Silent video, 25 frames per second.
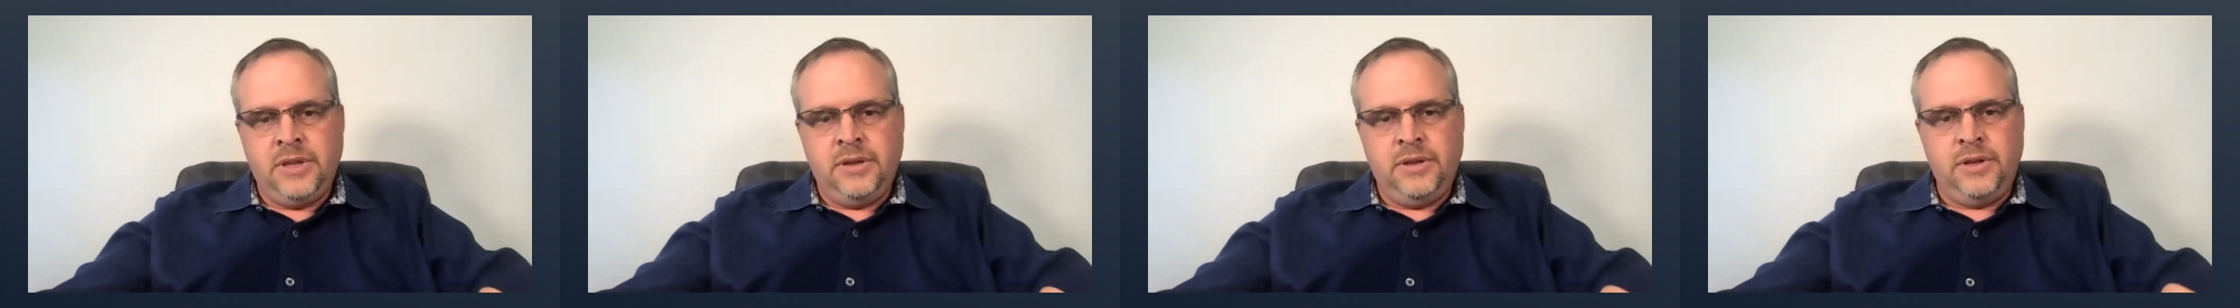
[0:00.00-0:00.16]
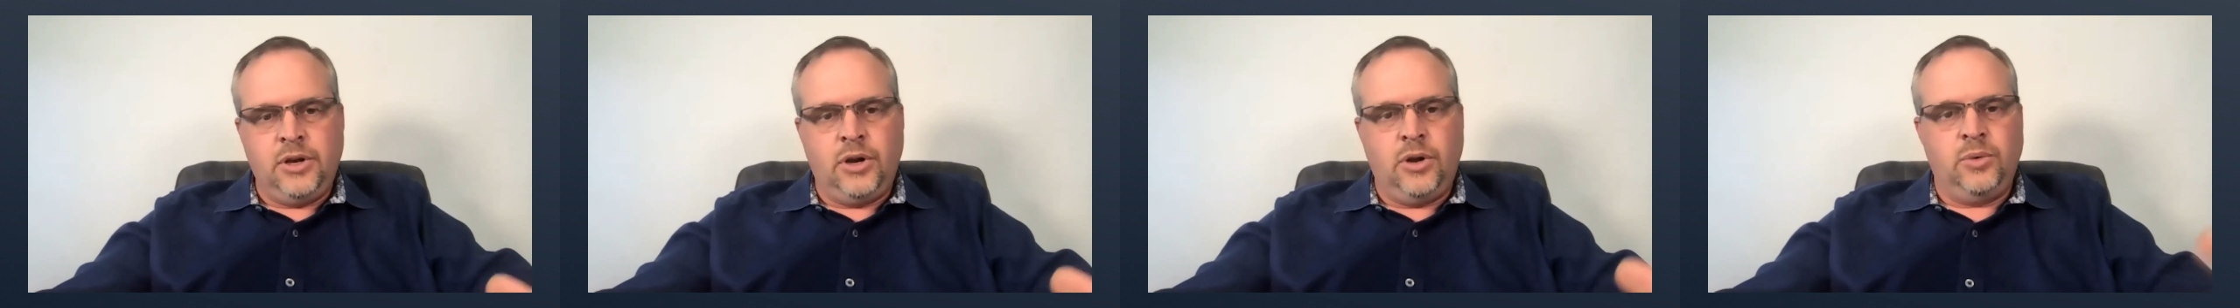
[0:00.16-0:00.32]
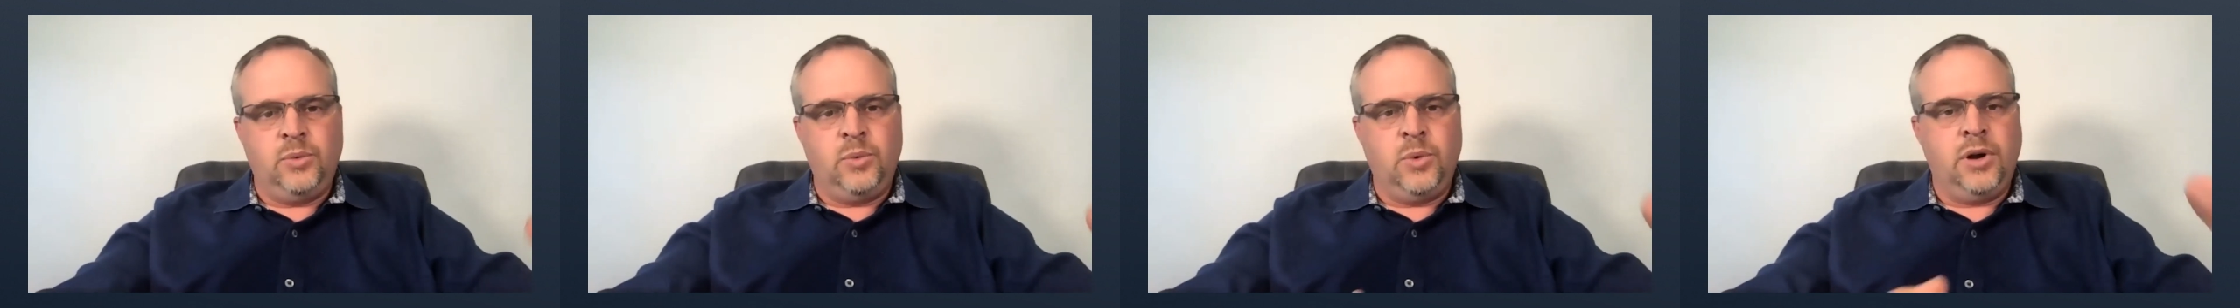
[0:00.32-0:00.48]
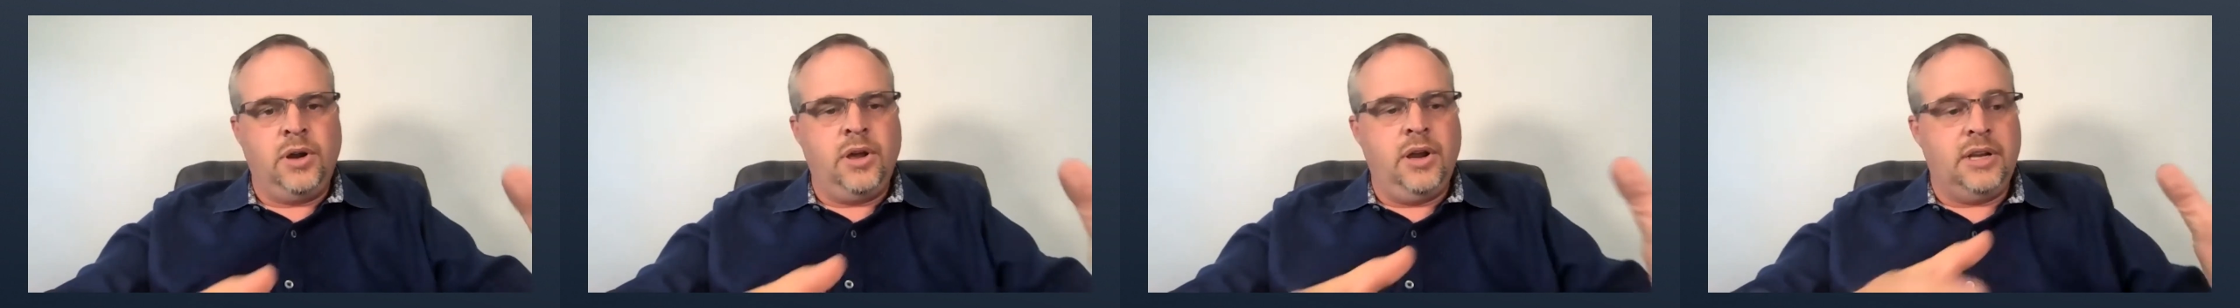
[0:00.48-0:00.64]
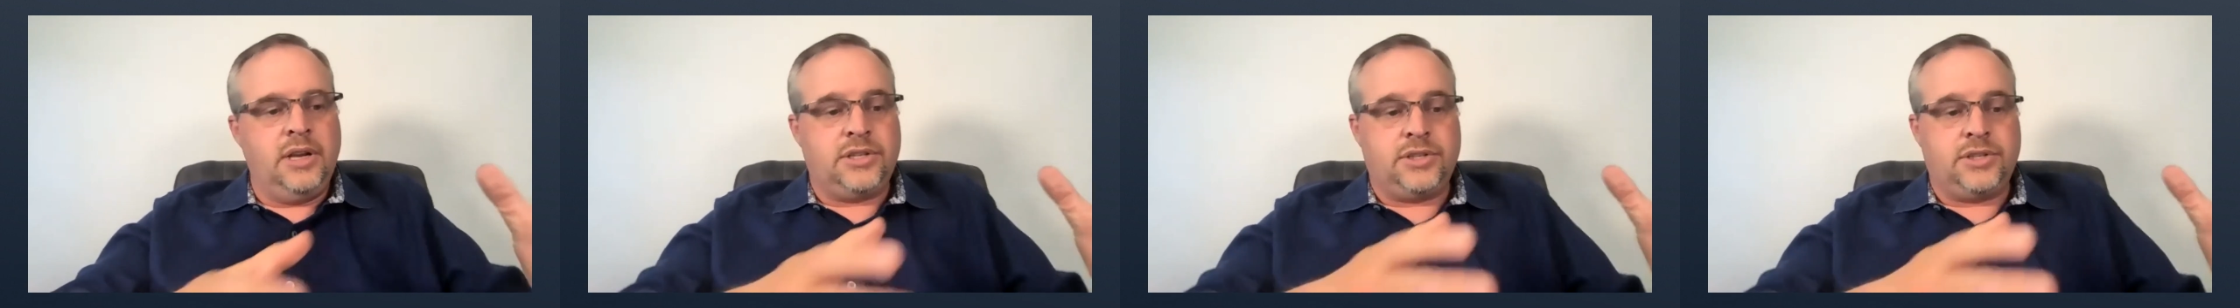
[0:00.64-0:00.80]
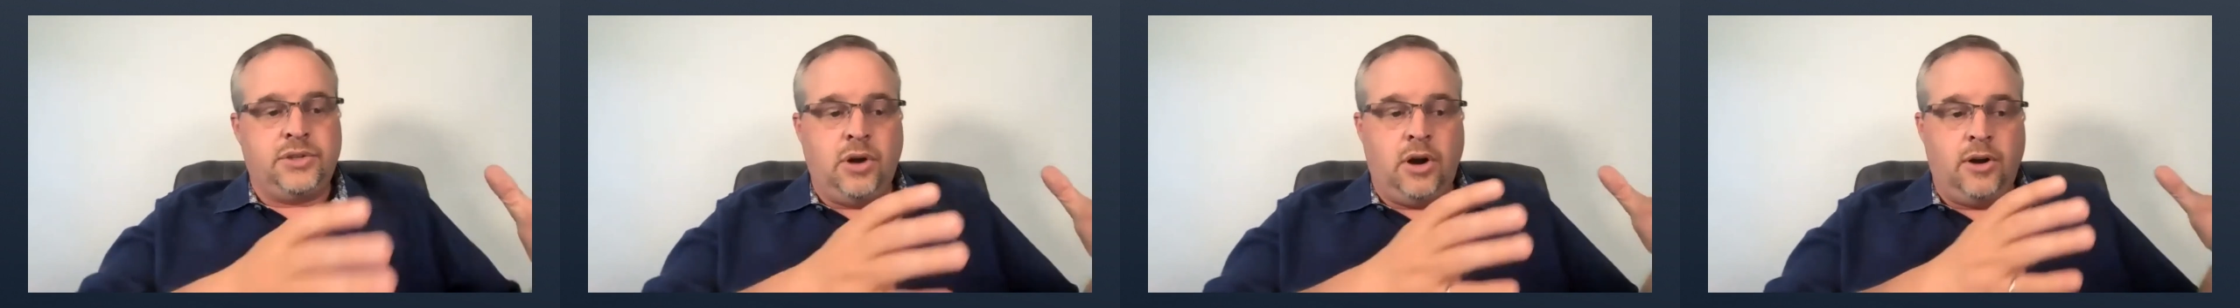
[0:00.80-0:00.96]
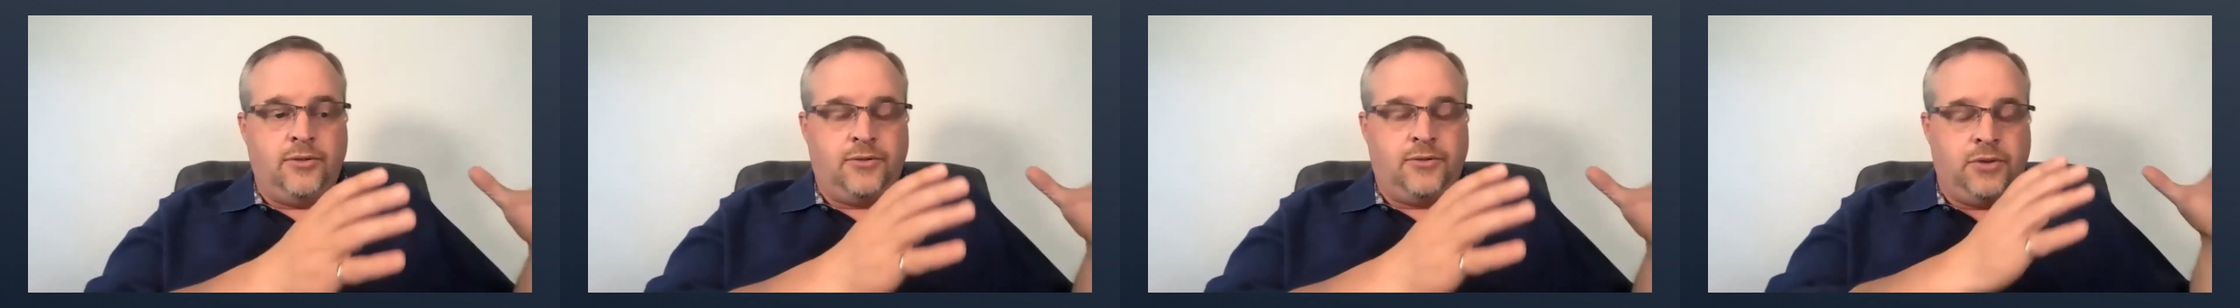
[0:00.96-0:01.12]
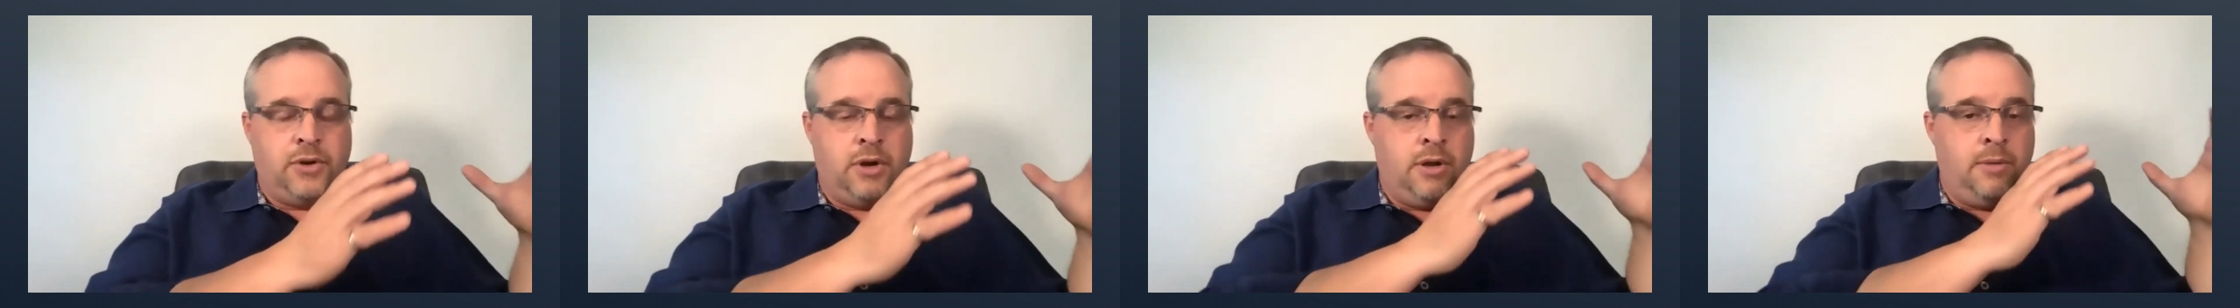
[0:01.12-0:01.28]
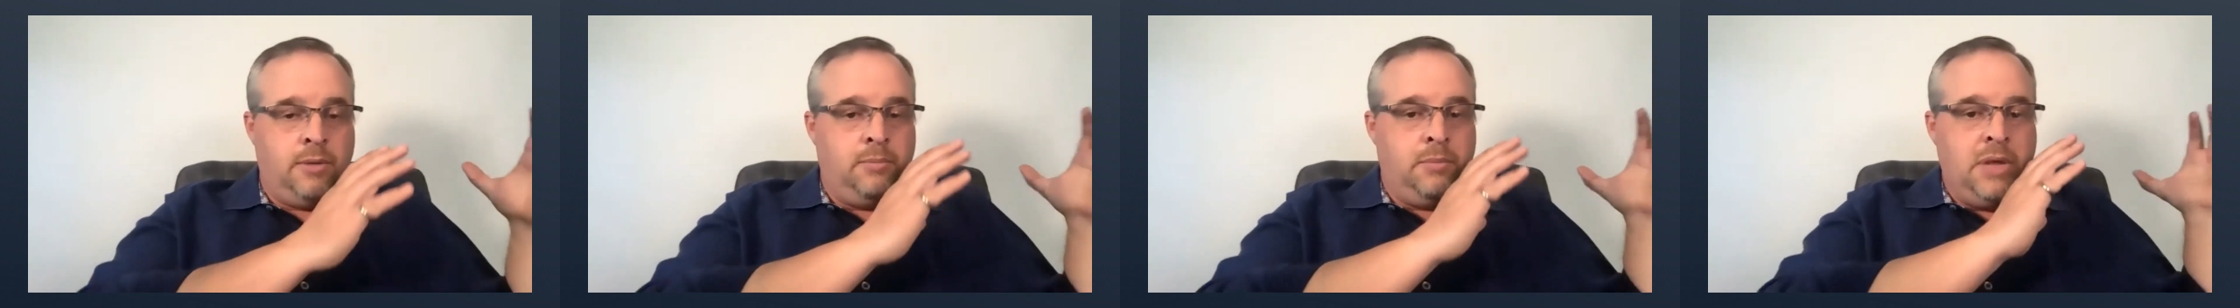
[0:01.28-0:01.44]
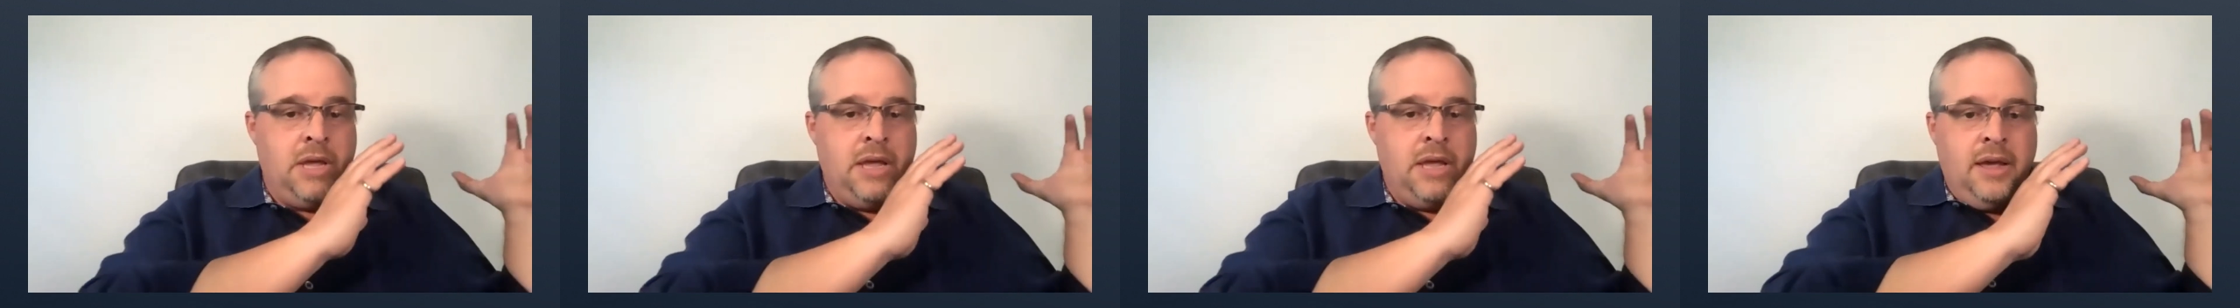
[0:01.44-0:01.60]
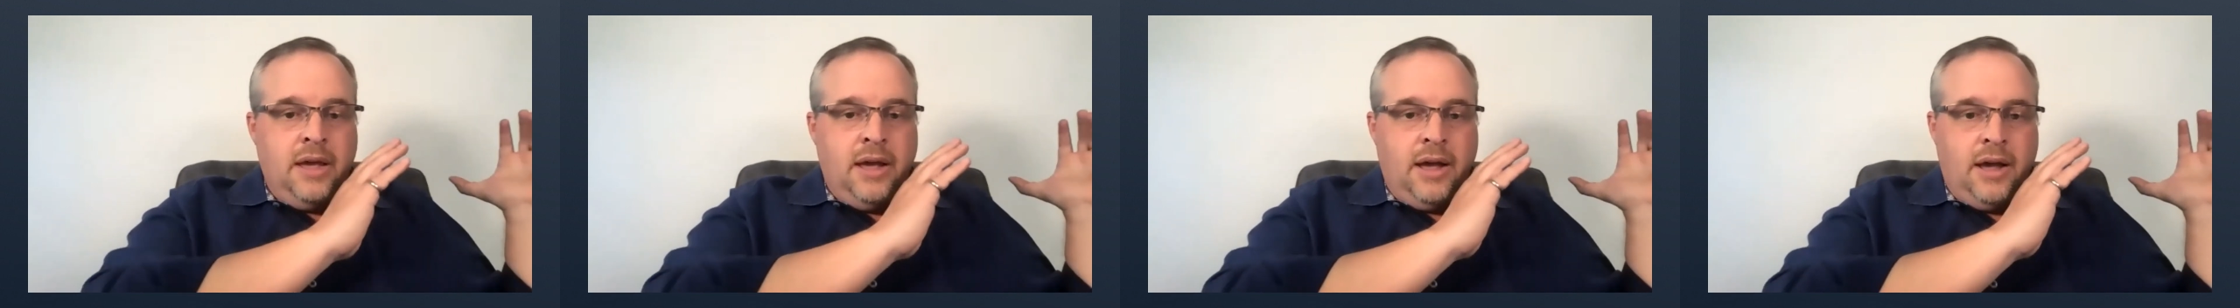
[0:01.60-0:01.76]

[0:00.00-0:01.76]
We're going to start from